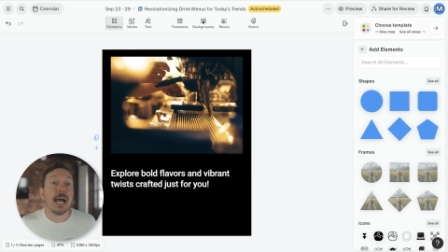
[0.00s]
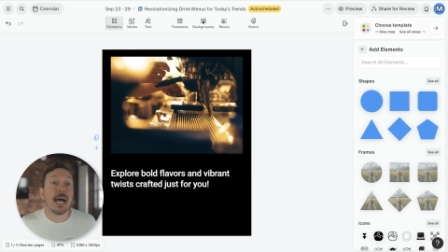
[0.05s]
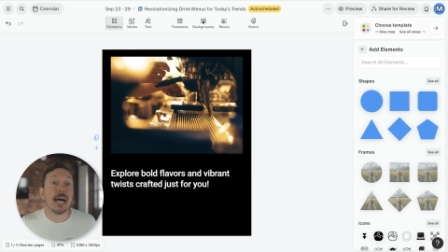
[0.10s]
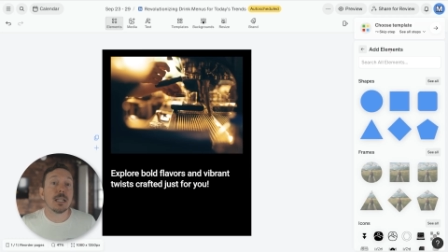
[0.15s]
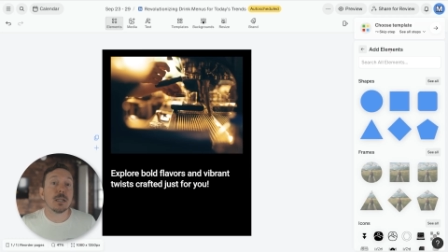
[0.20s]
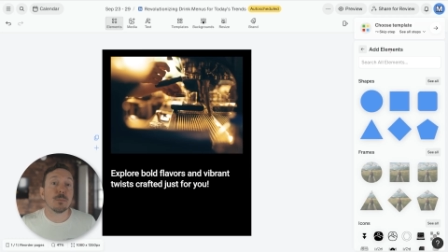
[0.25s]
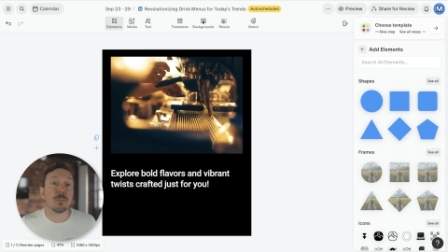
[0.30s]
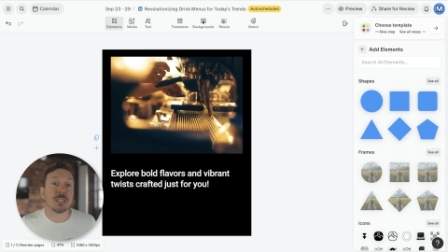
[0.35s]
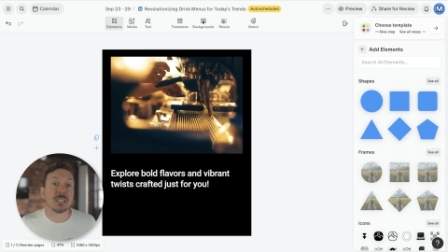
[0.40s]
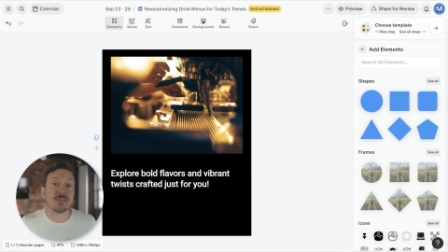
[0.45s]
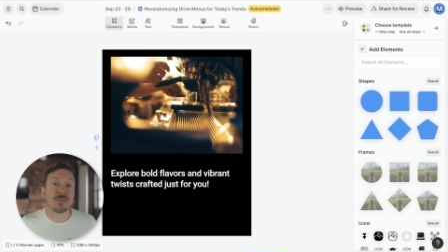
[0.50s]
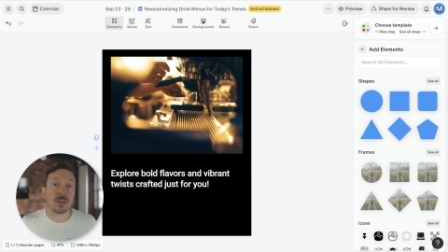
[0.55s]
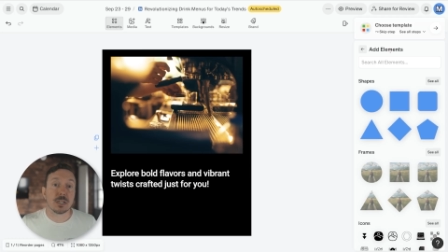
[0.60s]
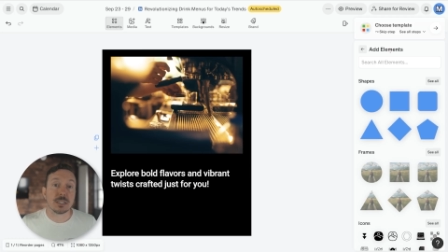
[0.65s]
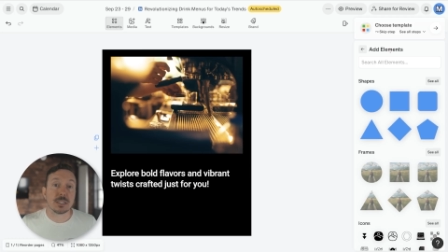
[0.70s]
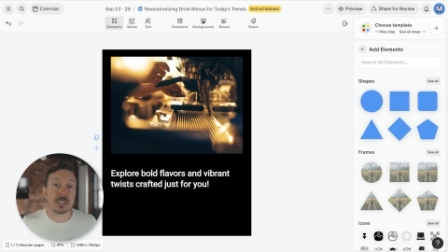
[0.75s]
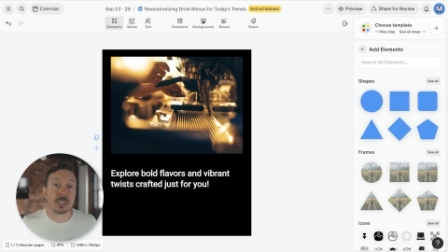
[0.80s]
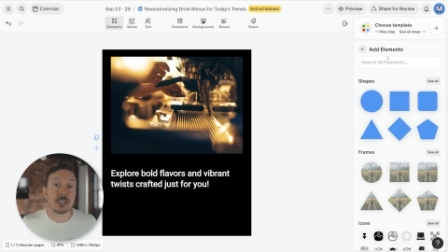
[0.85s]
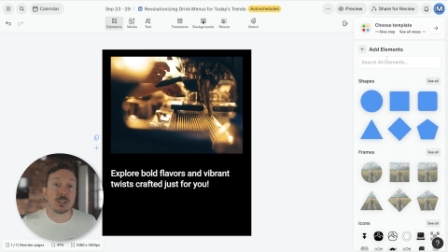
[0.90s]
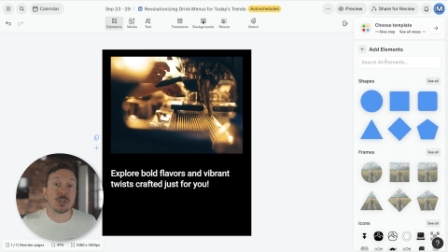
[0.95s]
Elements, for
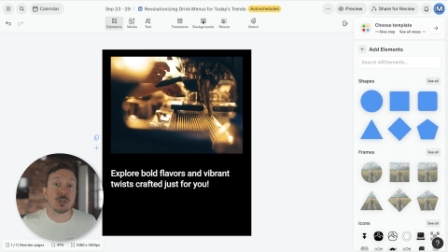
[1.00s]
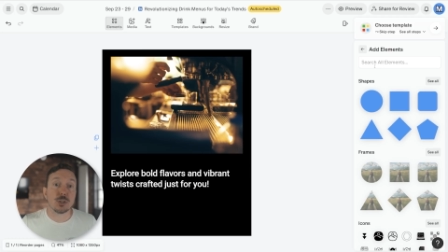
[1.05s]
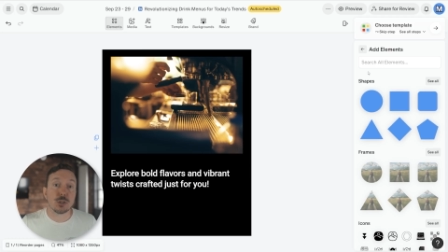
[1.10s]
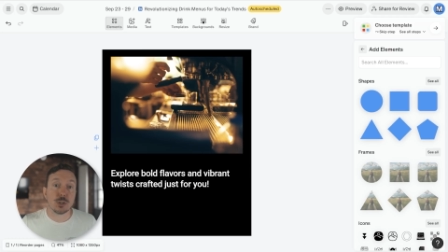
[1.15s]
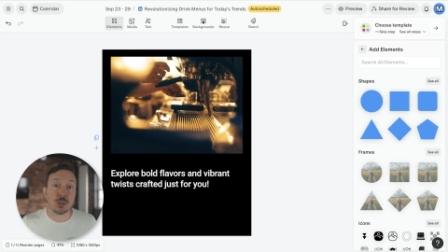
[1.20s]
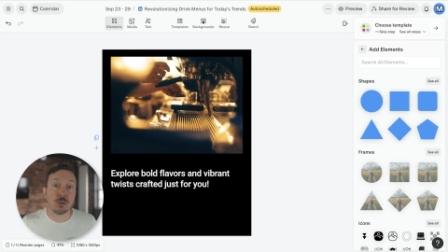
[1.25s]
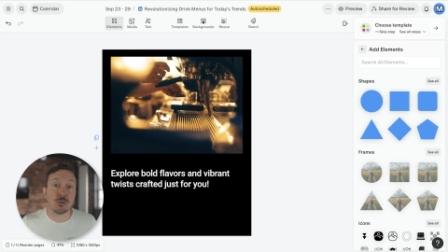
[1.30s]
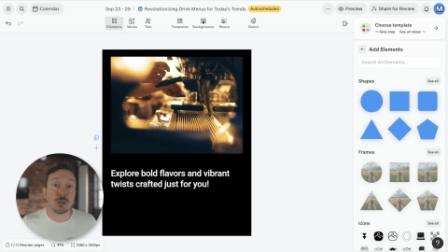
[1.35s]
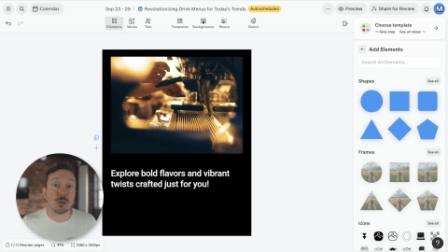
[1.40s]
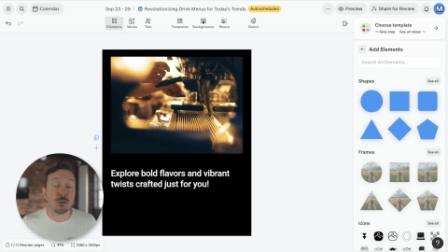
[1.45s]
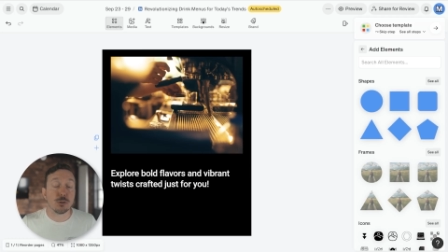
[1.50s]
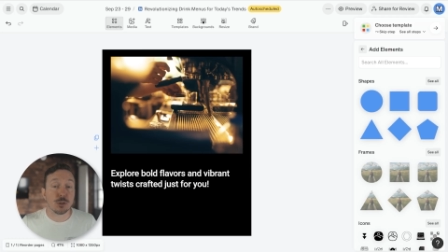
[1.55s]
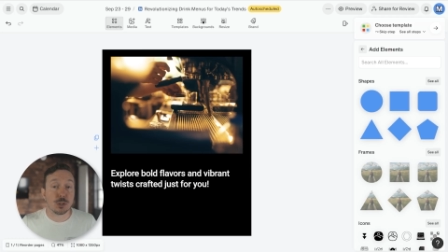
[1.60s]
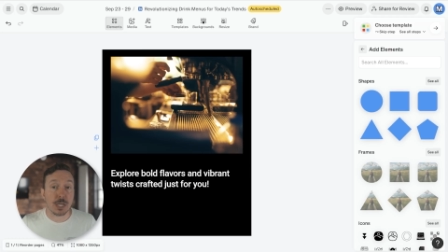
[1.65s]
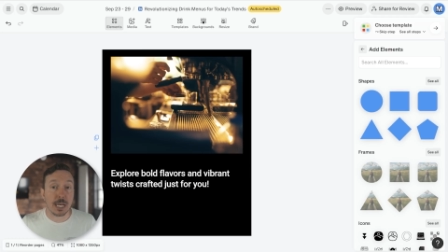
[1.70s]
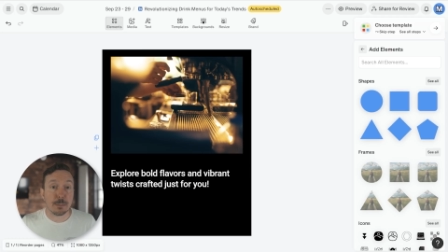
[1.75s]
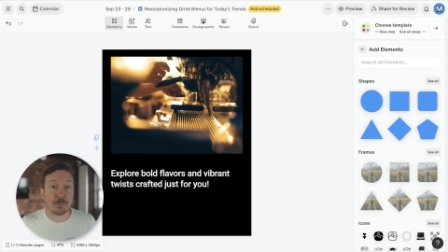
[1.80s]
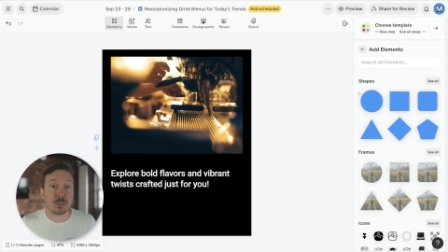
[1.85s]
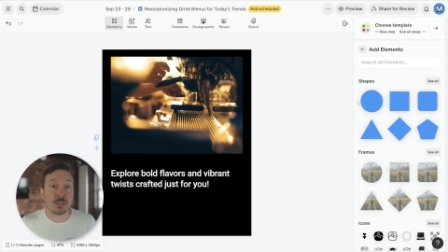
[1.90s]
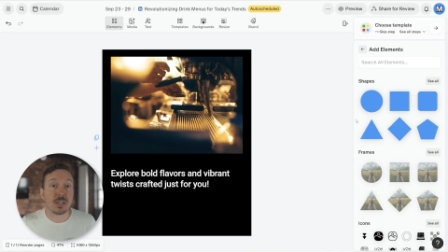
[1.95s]
instance, shows you
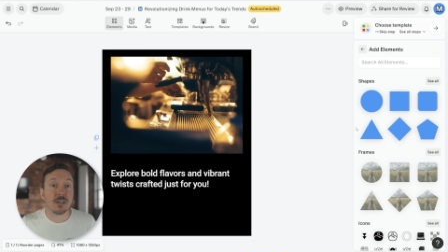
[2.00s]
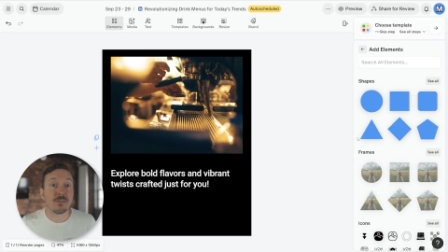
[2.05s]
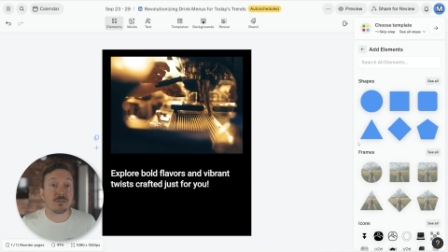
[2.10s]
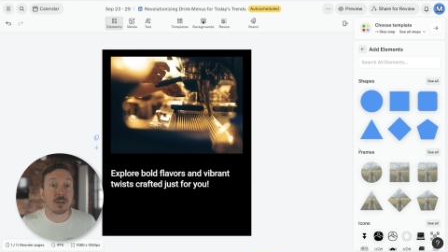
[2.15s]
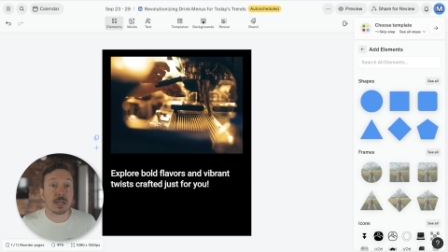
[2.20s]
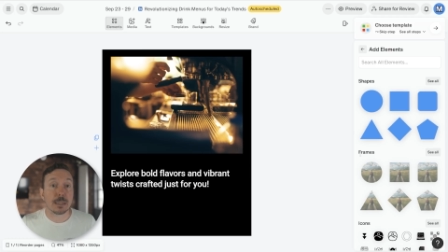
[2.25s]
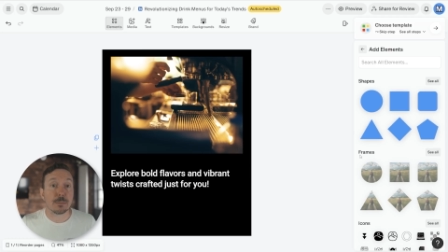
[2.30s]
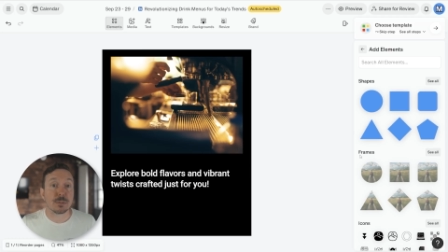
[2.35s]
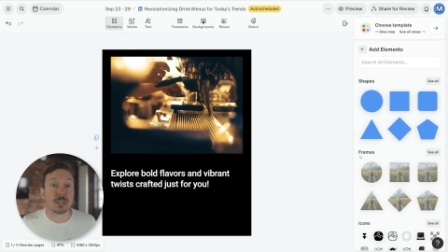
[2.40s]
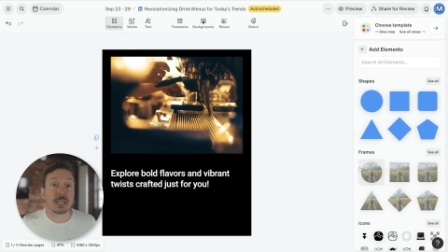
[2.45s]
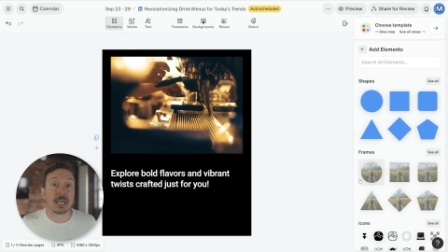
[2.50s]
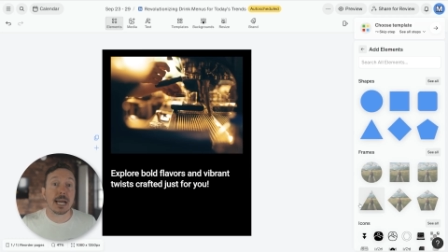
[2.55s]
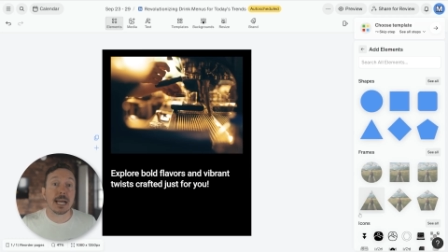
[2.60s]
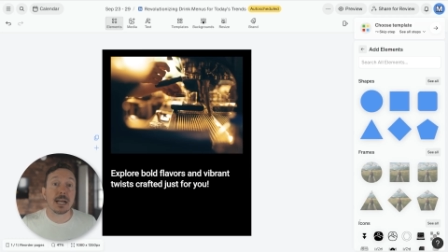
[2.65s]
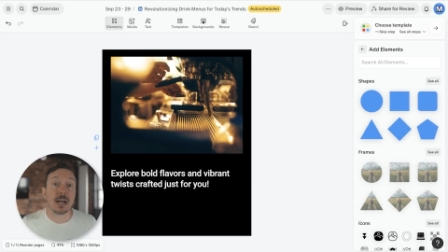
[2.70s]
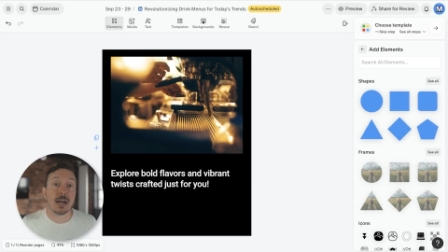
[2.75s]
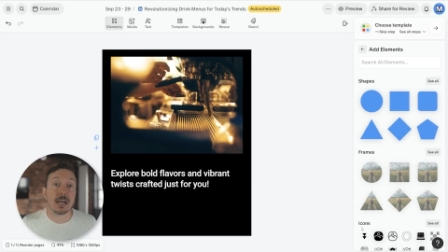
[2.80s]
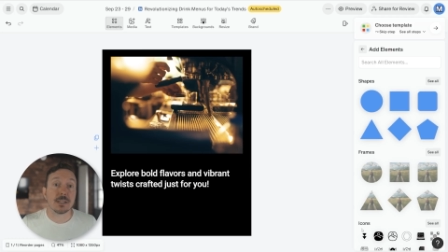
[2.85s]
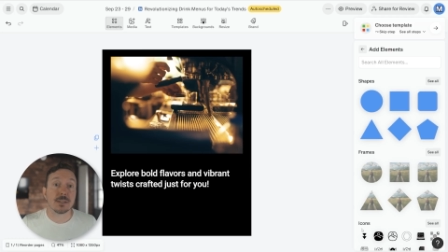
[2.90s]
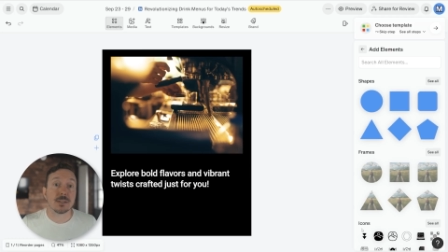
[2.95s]
shapes, frames, and
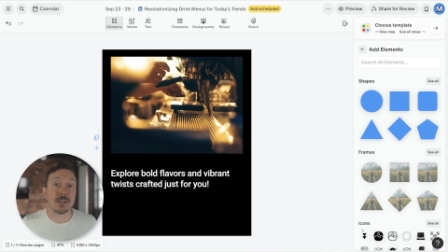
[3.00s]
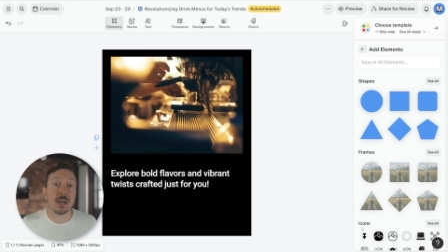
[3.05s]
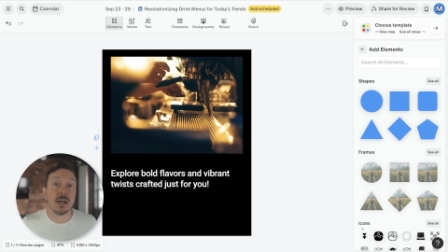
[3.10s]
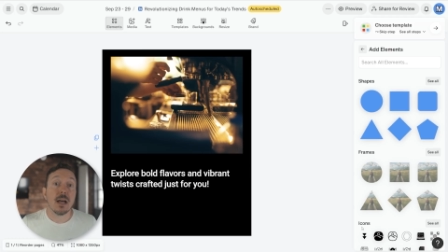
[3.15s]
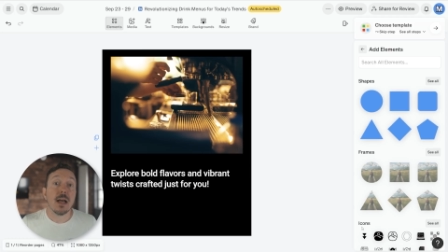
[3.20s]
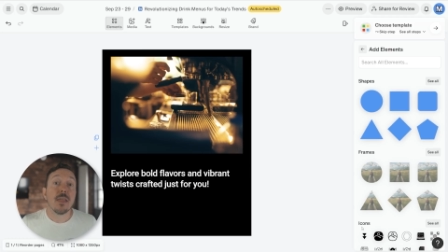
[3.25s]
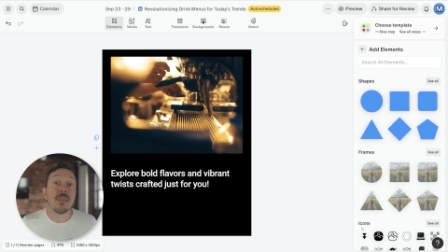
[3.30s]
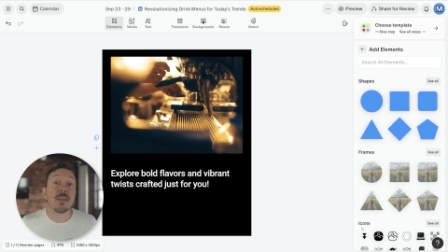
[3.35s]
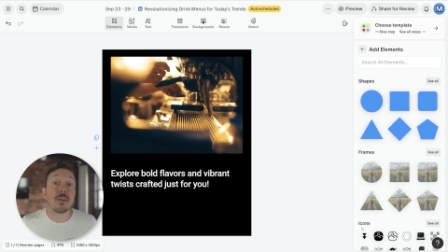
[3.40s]
icons.